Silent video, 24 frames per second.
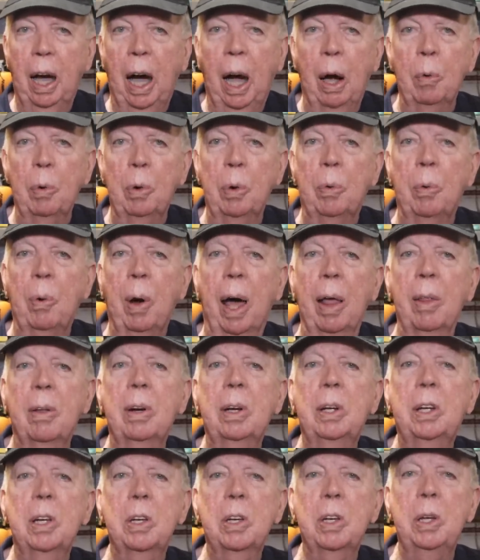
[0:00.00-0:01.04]
I would
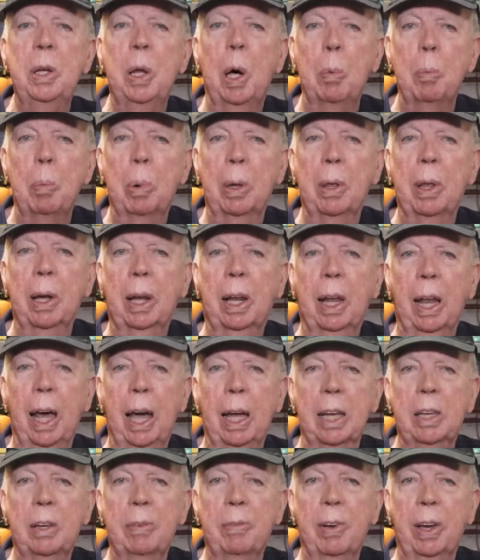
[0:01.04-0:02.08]
rather just number the
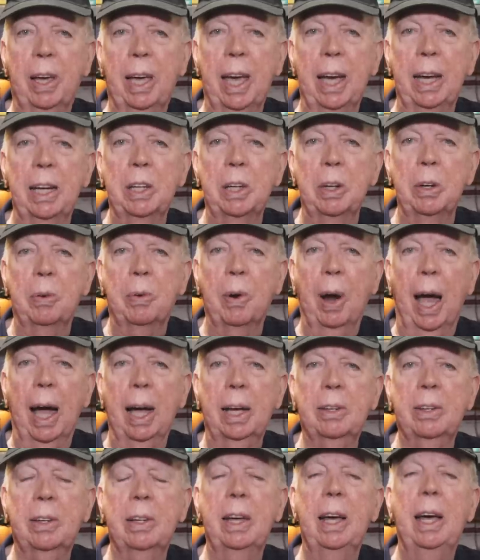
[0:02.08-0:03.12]
classification
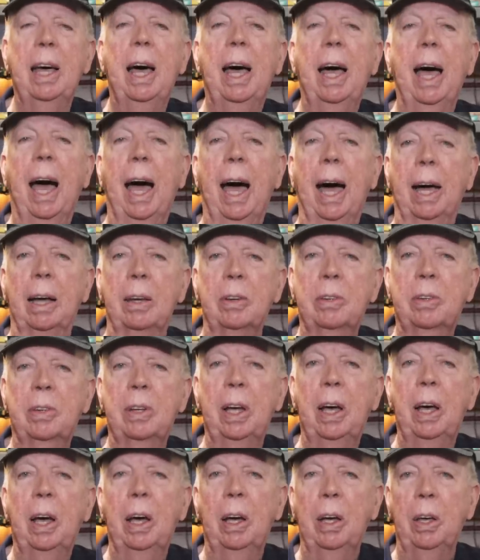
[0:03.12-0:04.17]
tracks as
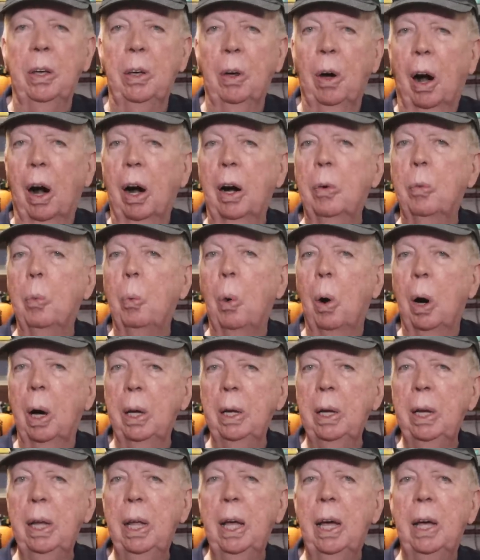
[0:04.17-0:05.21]
Yard
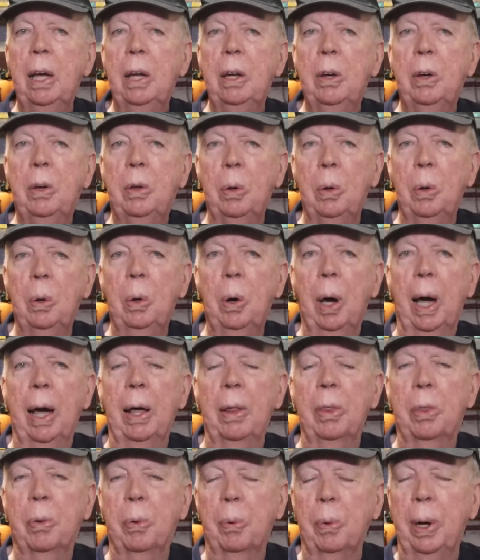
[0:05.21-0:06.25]
1, 2,
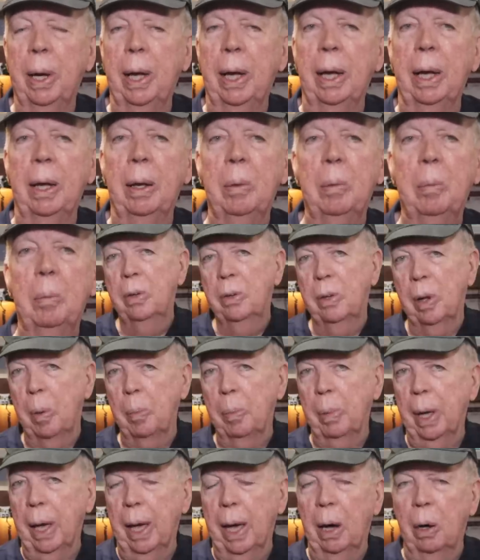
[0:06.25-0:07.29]
and 3.
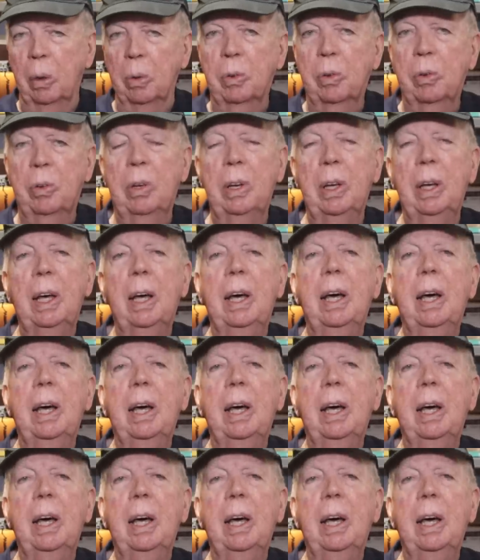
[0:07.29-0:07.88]
Something else.